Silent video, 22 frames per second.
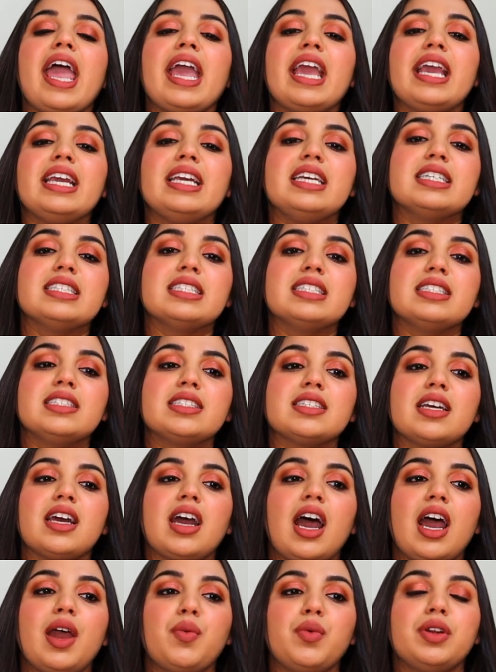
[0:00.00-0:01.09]
and
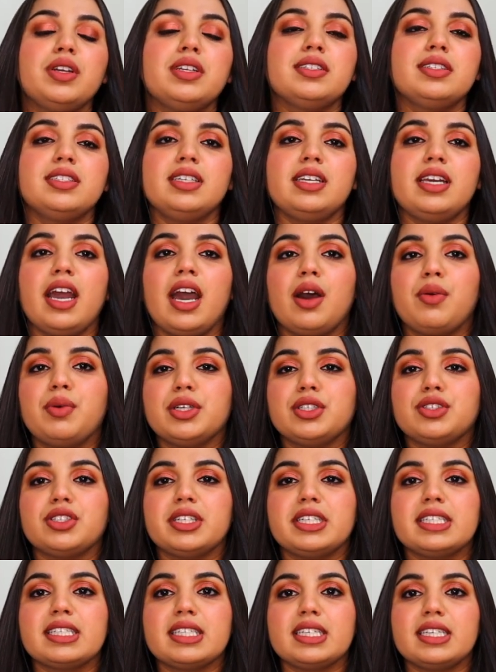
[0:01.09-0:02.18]
I want to see how it
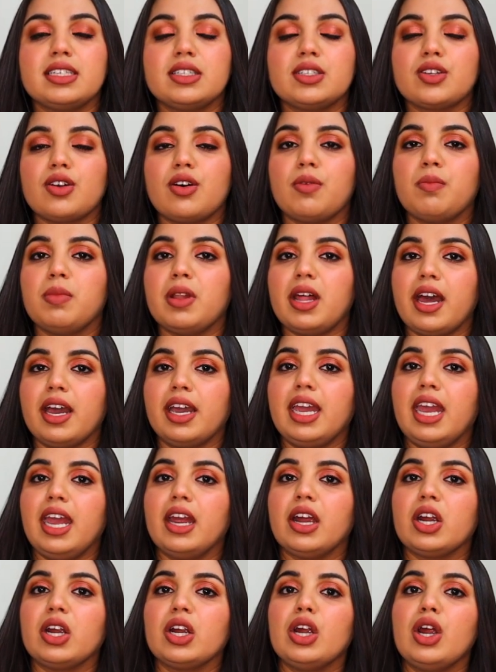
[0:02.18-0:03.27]
translates on black
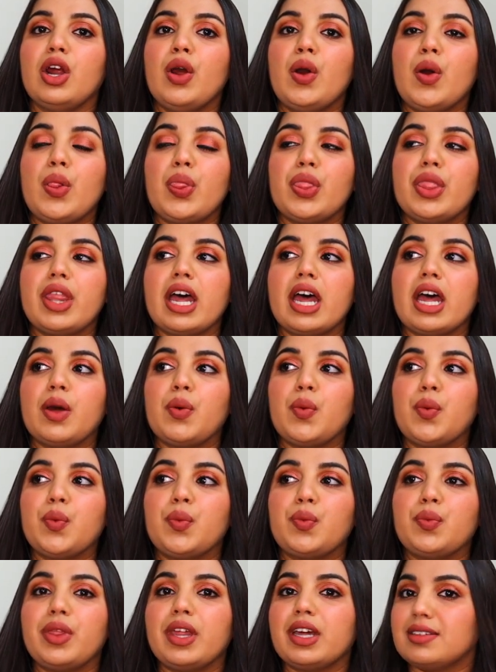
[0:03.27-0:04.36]
hair that
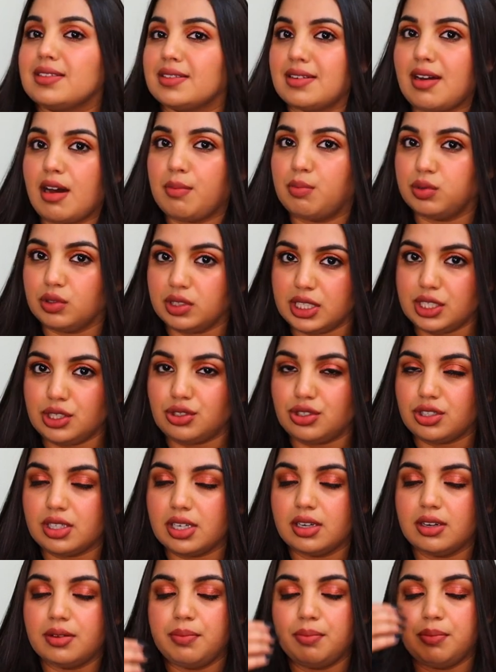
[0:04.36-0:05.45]
is not
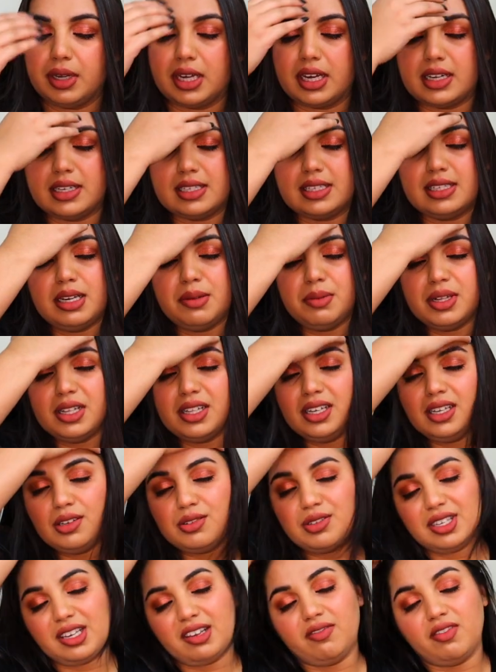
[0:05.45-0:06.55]
bleached, because typically
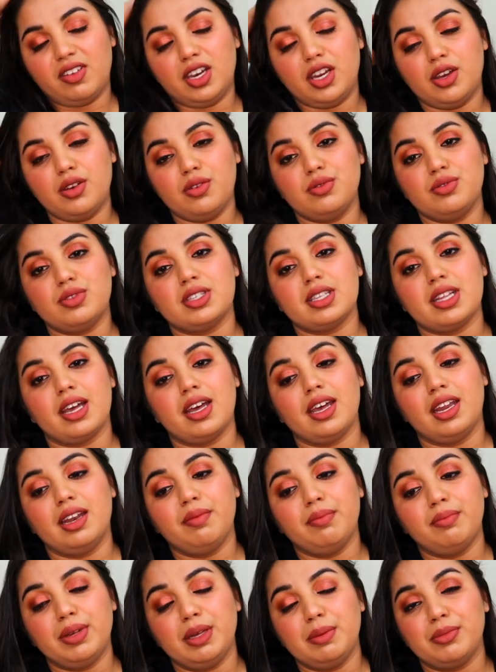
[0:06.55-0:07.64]
you see videos that
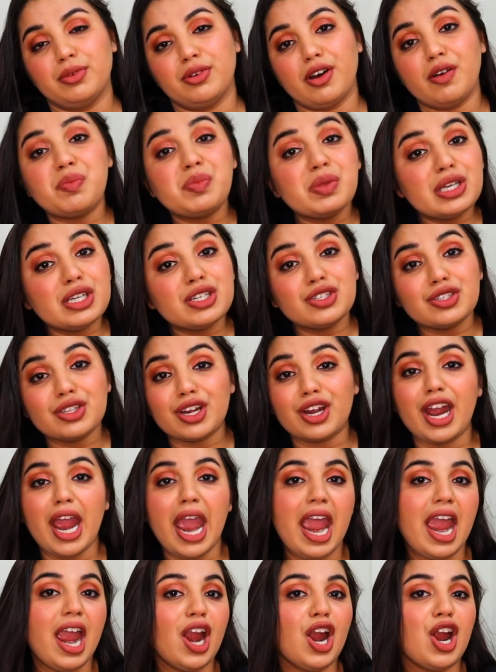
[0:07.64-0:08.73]
people have bleached their
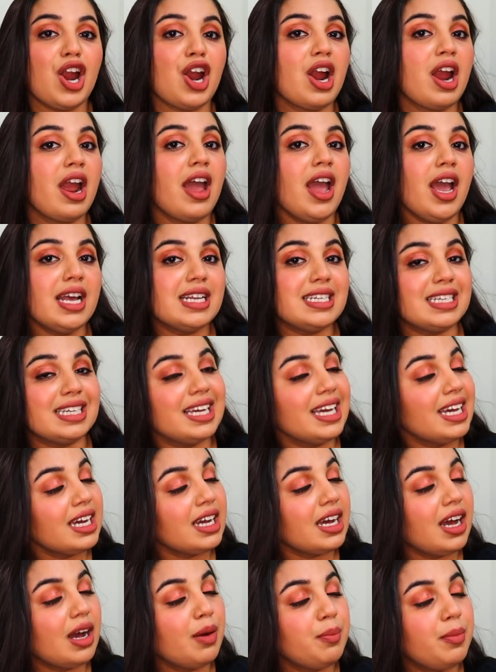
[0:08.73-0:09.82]
hair to
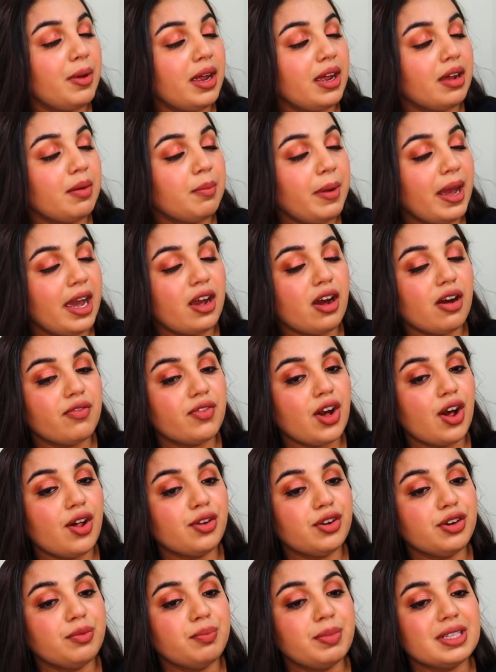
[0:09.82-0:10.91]
get a payoff
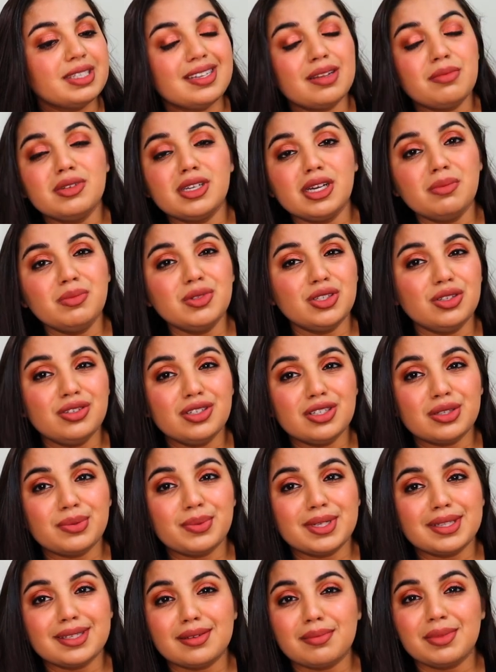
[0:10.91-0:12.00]
color, but sometimes you just
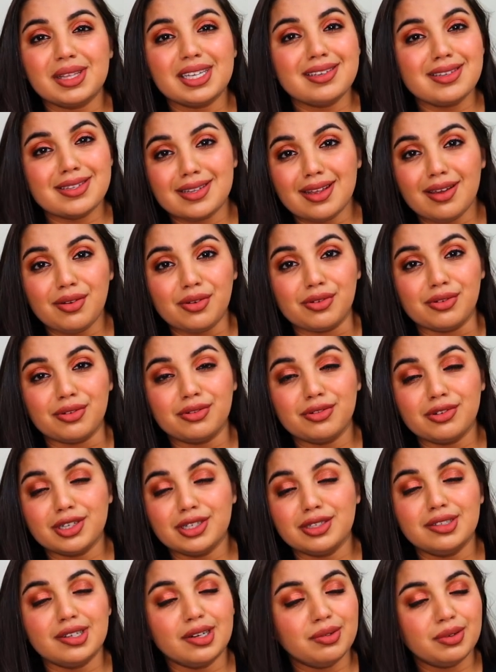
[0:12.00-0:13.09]
want something subtle or
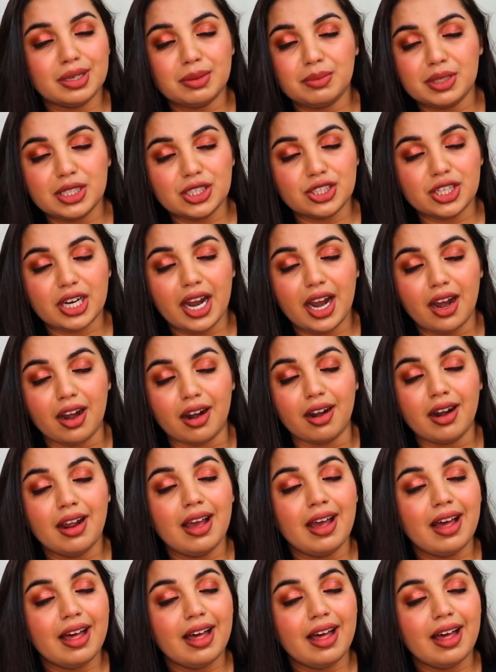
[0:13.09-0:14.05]
you don't want to bleach your hair,